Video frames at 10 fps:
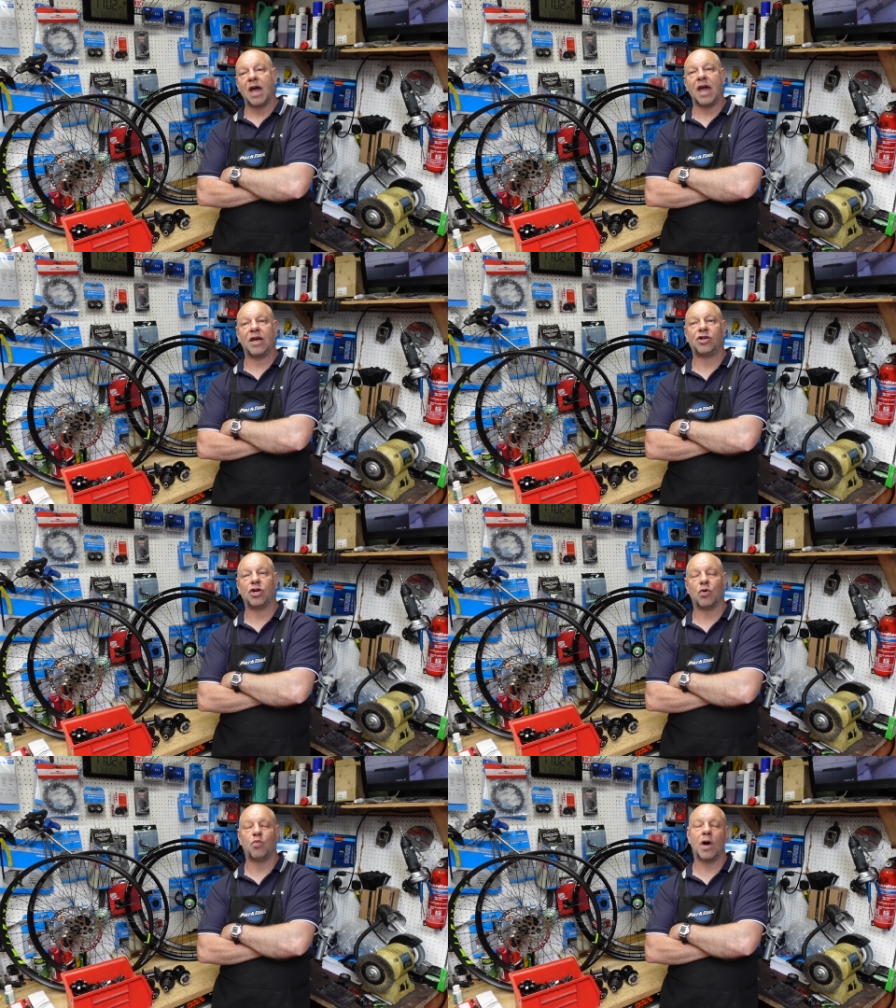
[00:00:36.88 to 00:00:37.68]

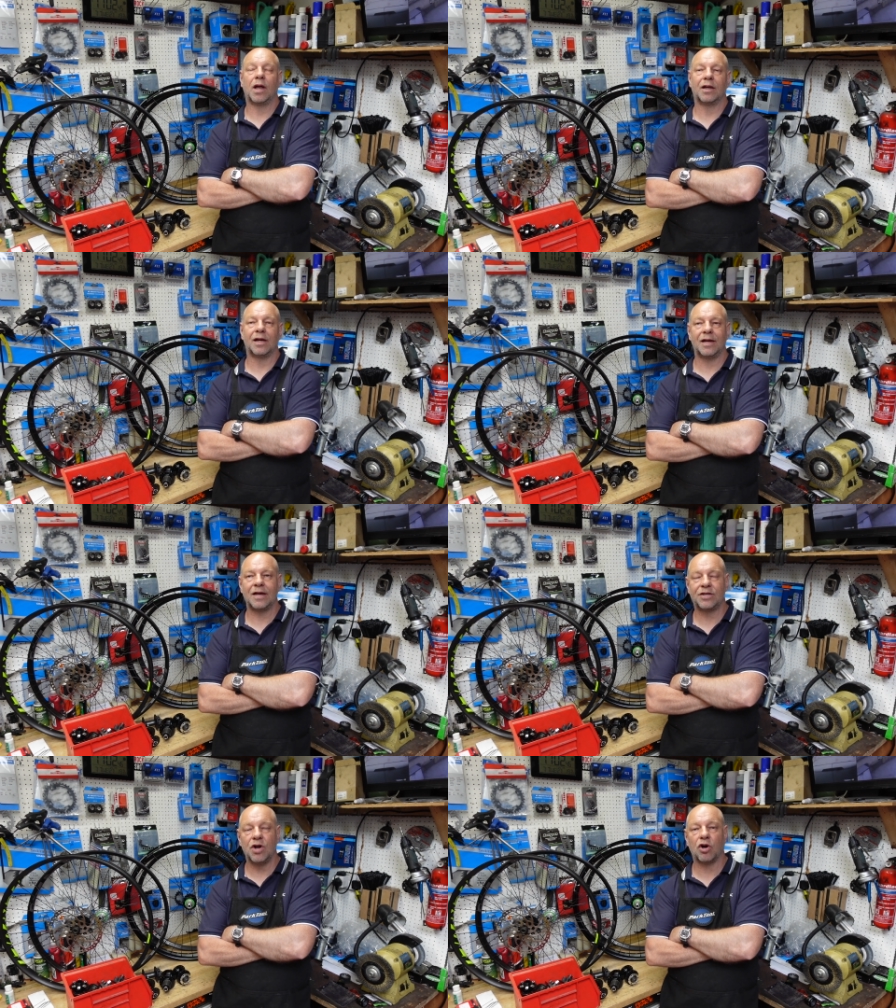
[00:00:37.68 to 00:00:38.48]
issue. Well,
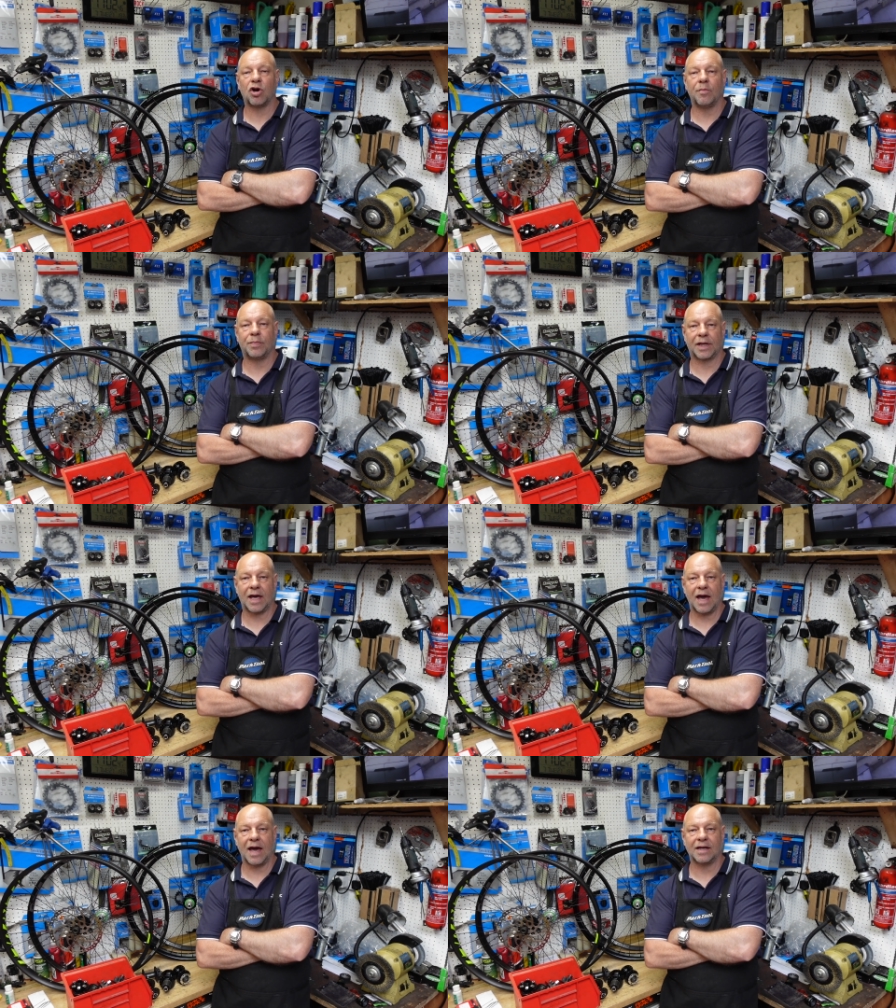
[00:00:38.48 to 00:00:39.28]
it's not
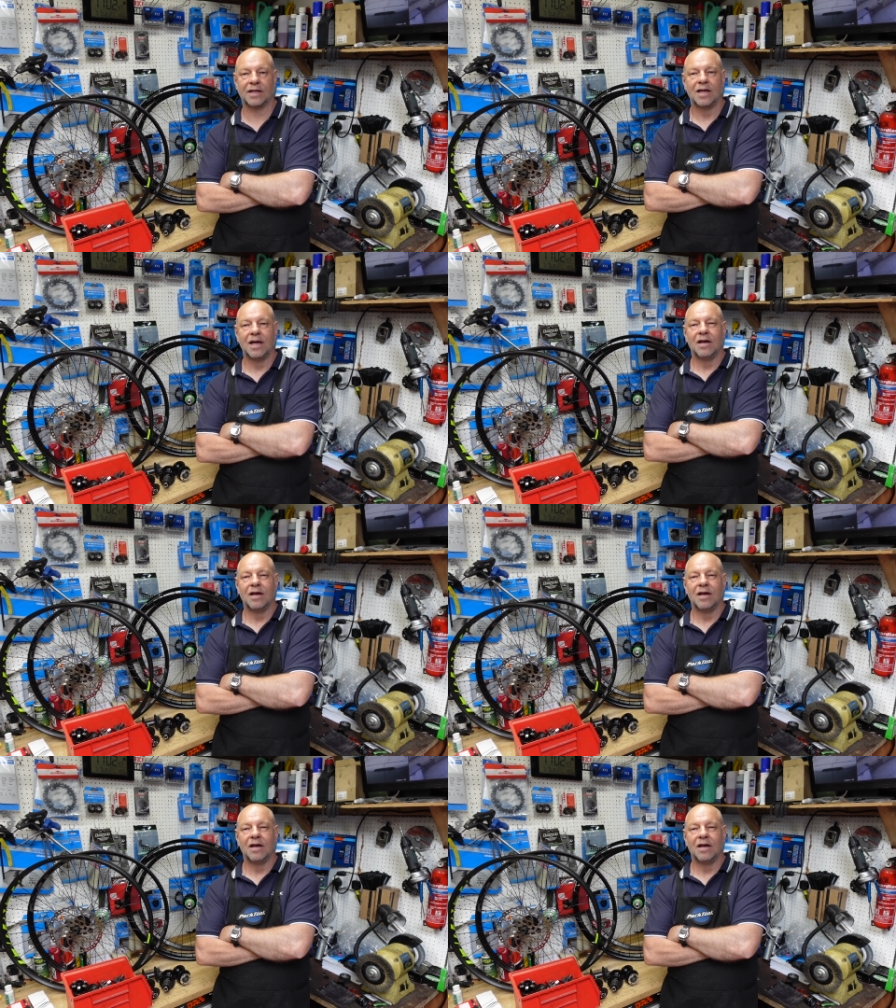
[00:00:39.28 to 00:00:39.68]
complicated.